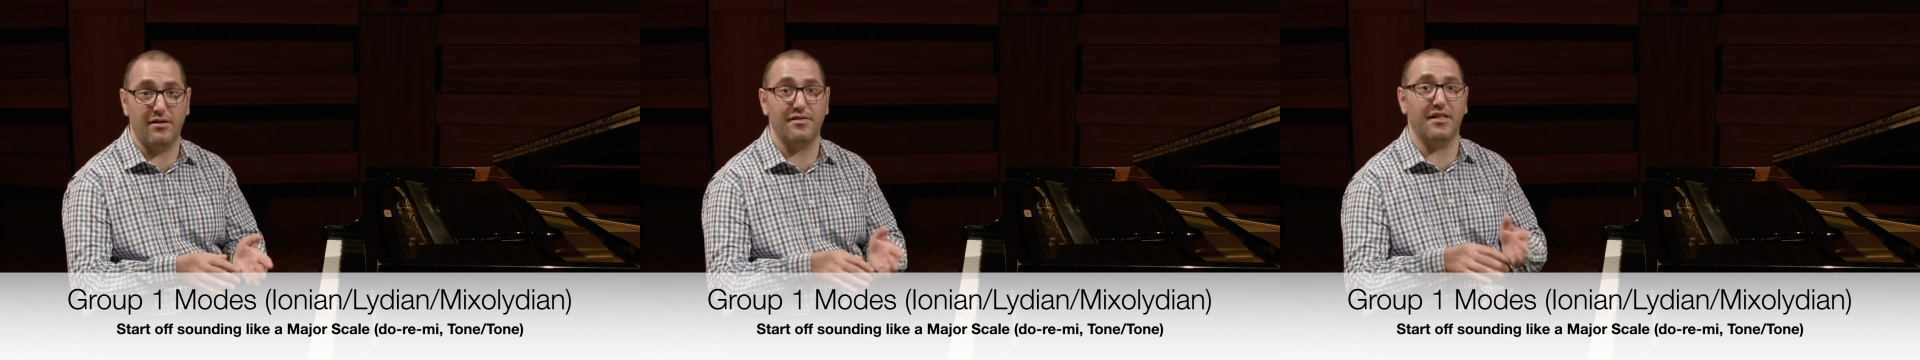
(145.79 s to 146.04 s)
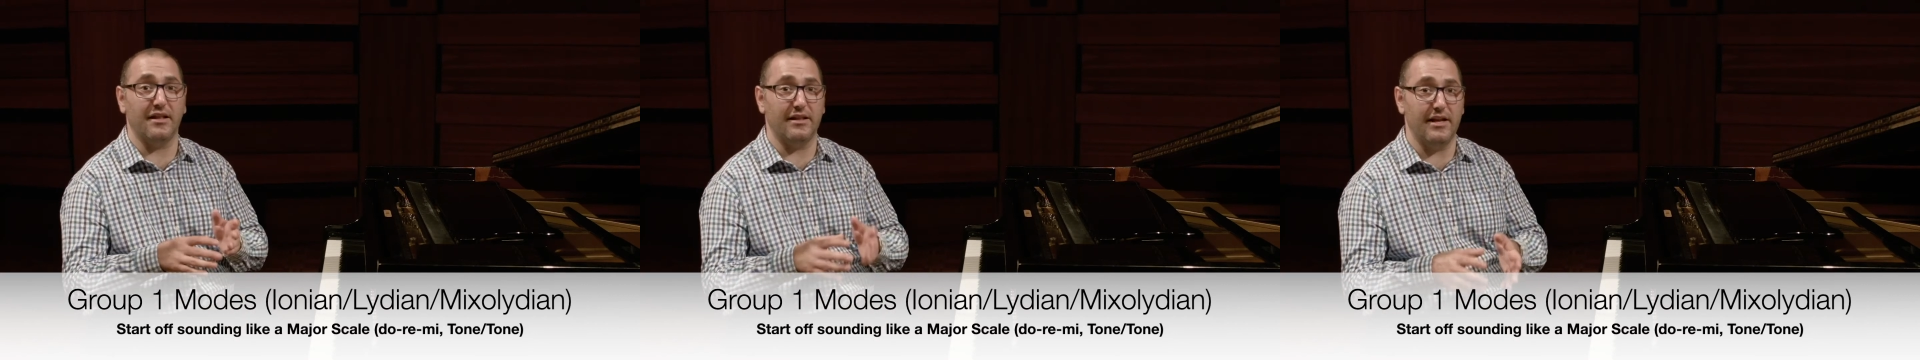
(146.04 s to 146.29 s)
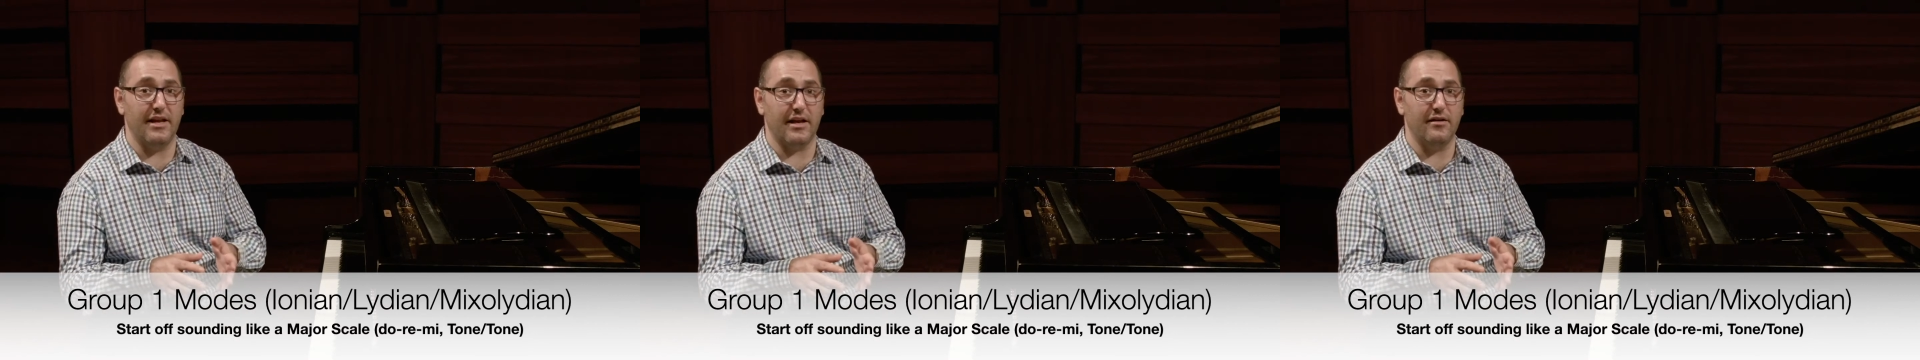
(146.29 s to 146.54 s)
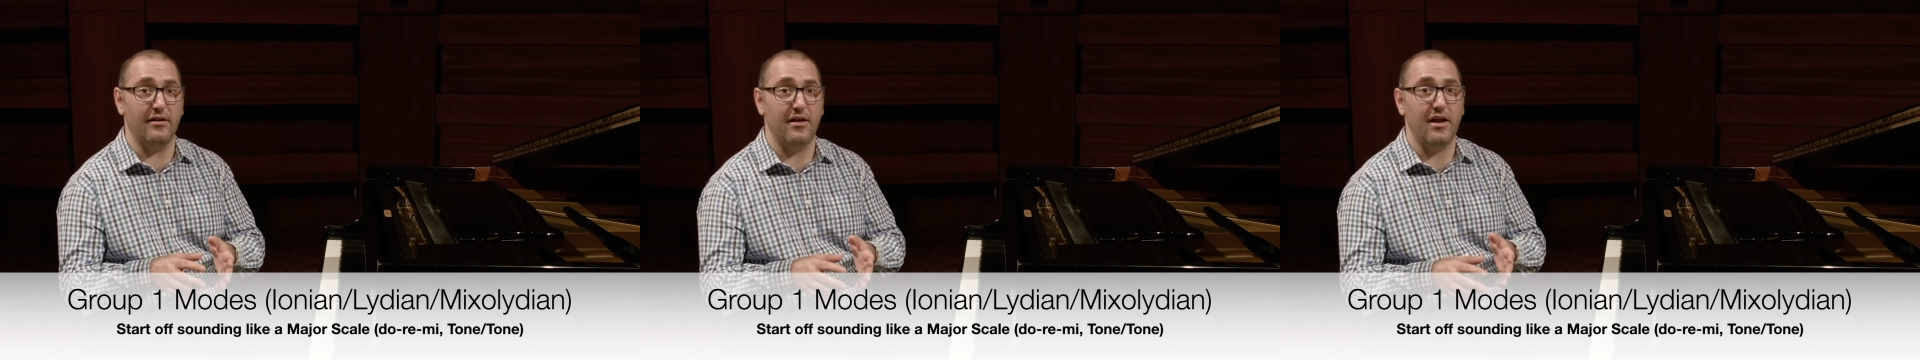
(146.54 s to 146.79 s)
the
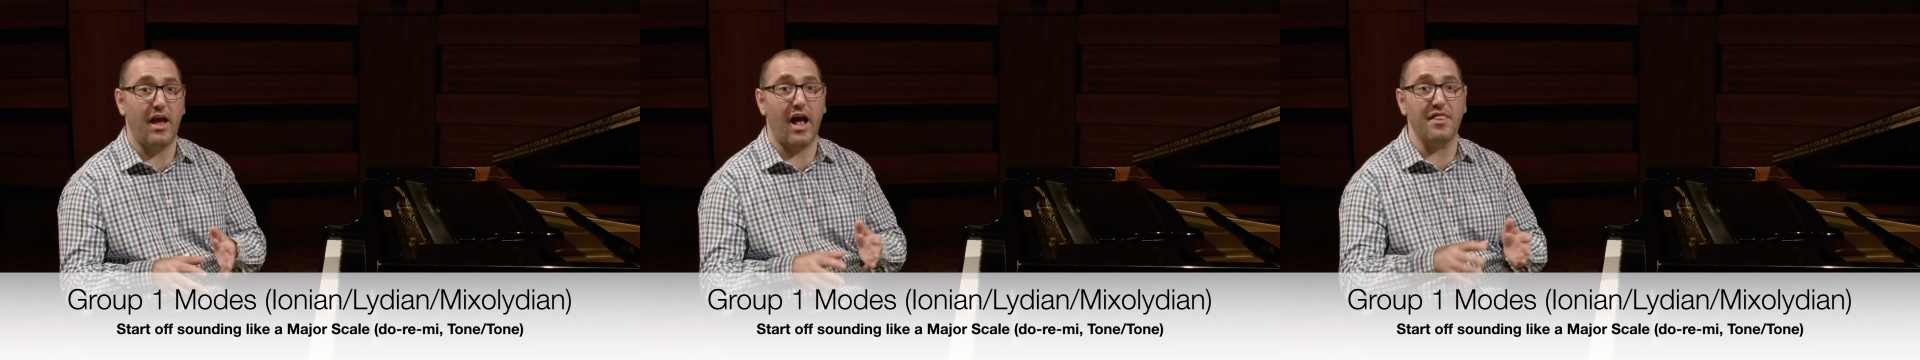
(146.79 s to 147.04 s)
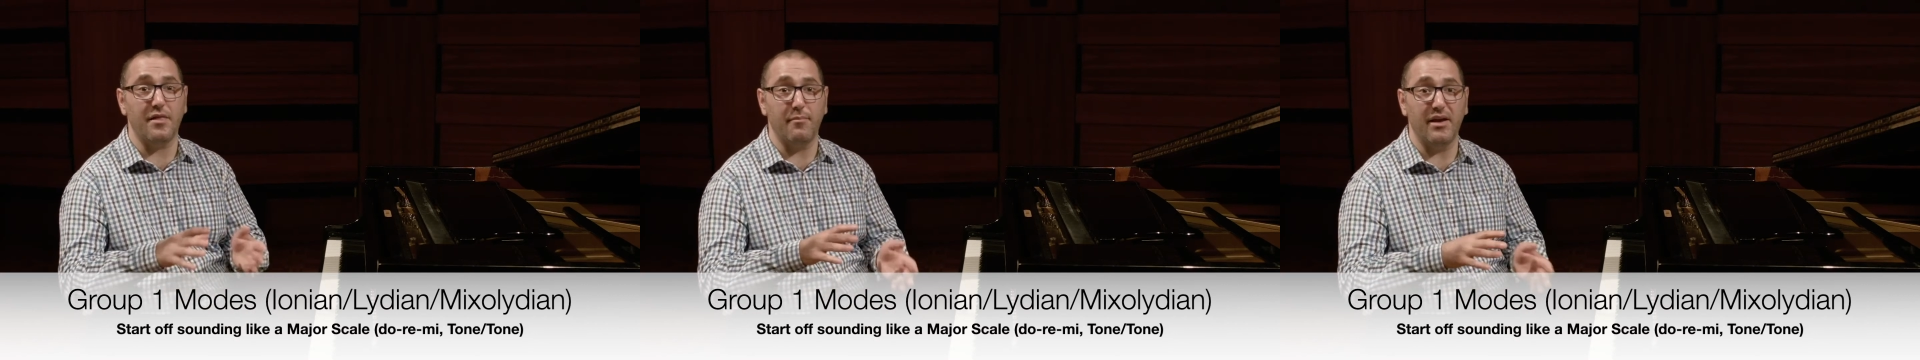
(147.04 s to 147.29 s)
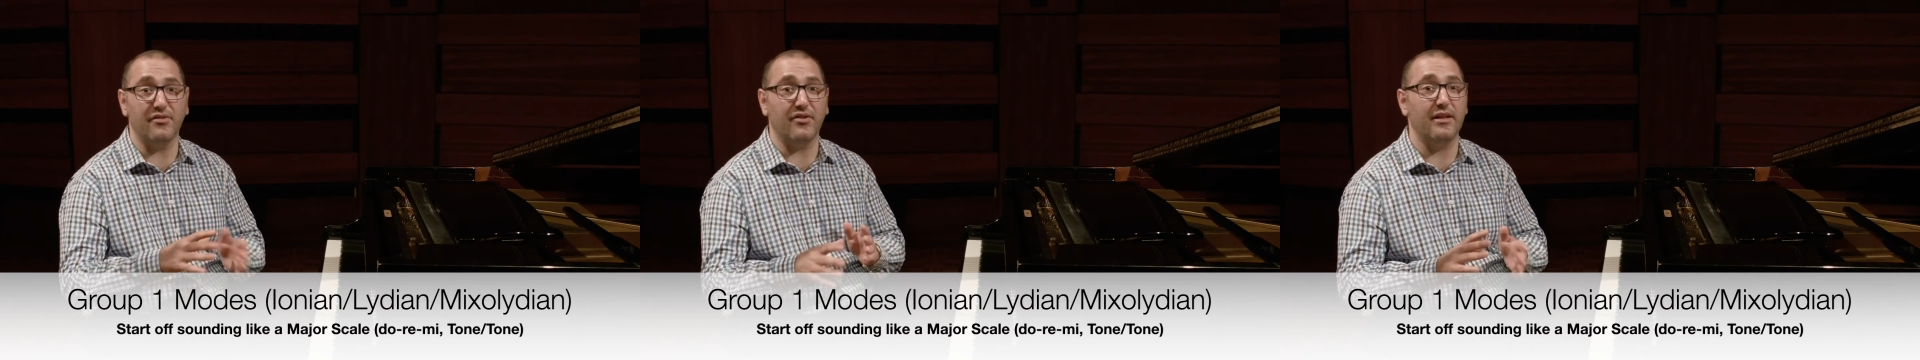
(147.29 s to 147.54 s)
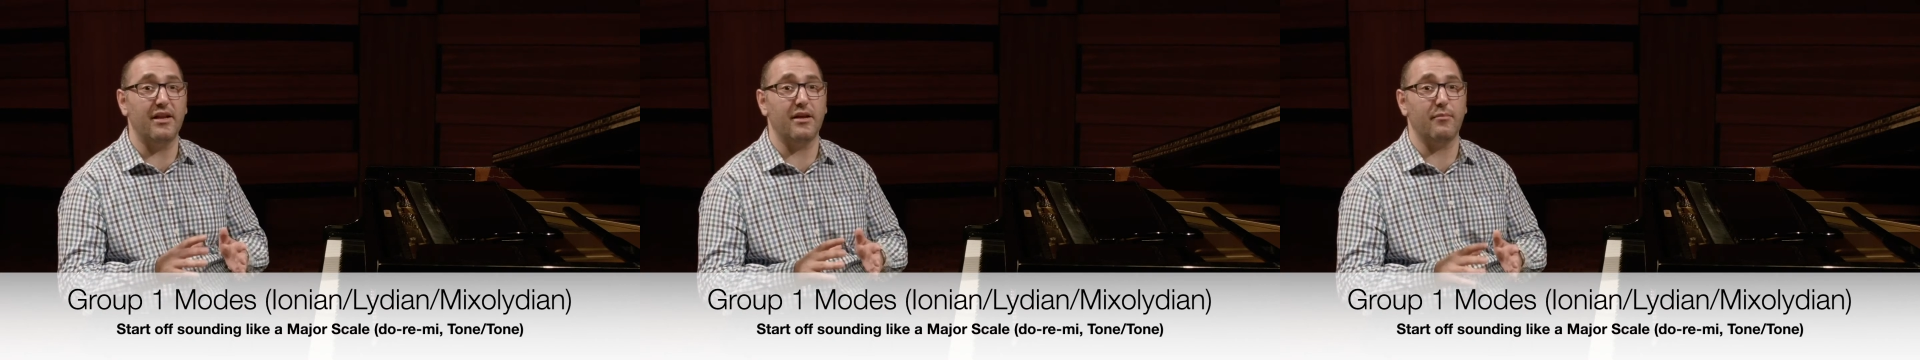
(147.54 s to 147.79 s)
Lydian, and the
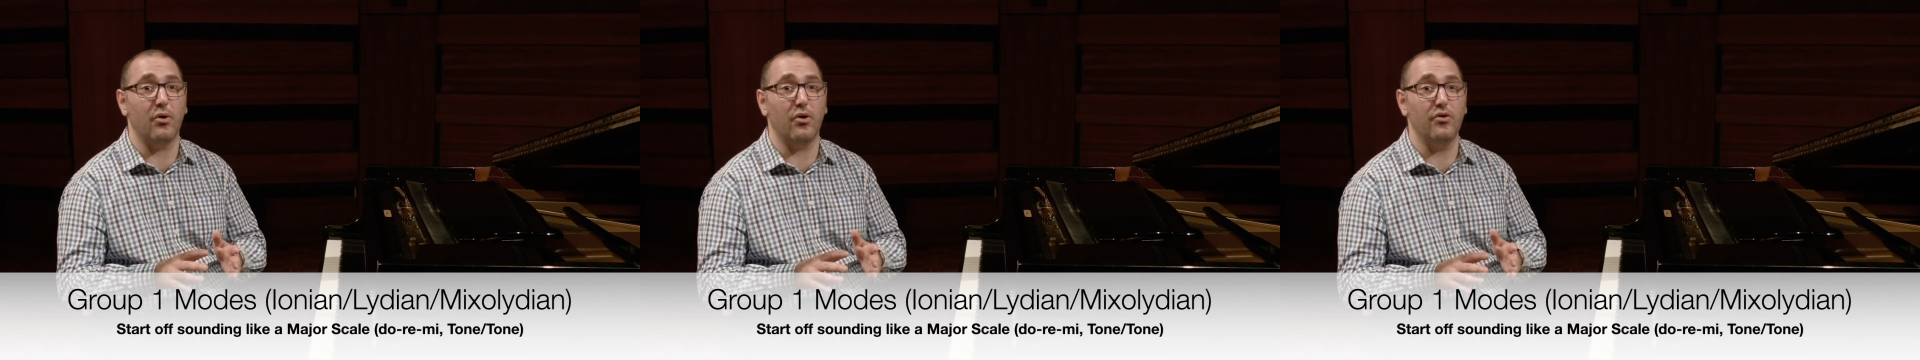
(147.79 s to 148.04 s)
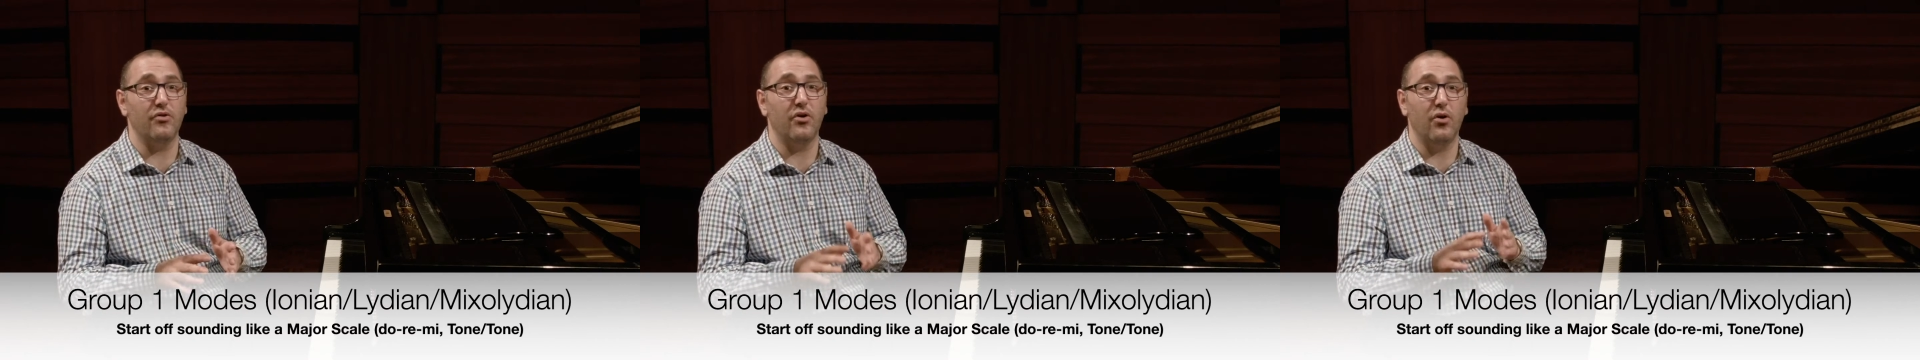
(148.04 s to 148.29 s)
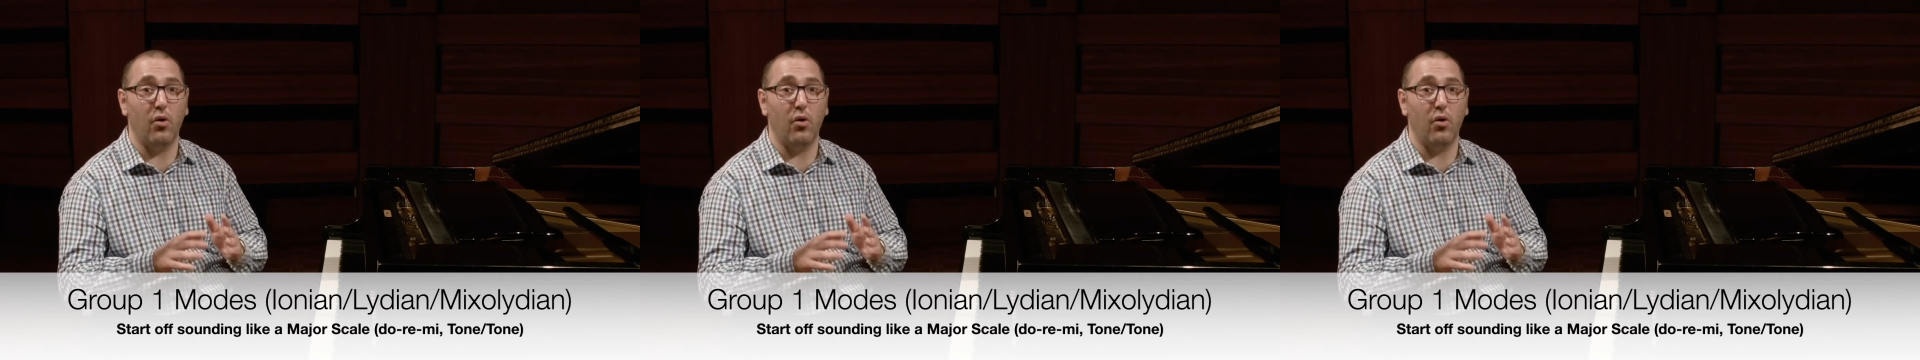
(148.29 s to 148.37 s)
Mixolydian mode,